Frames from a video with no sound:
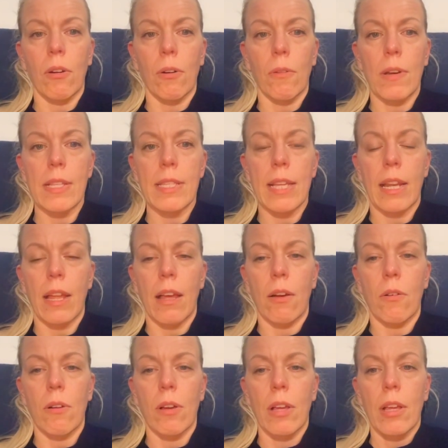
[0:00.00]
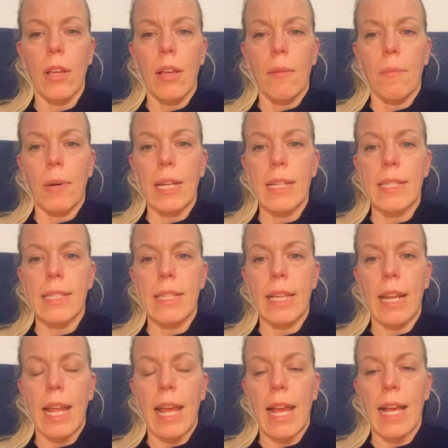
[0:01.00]
always allow, but it
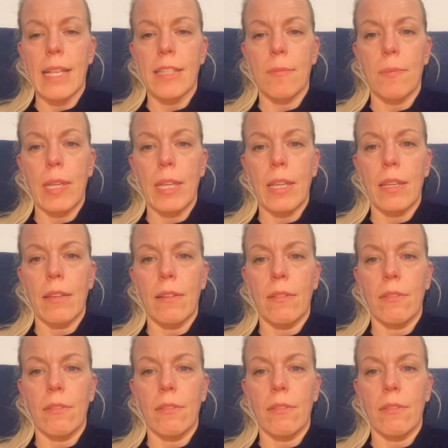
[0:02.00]
still asks me.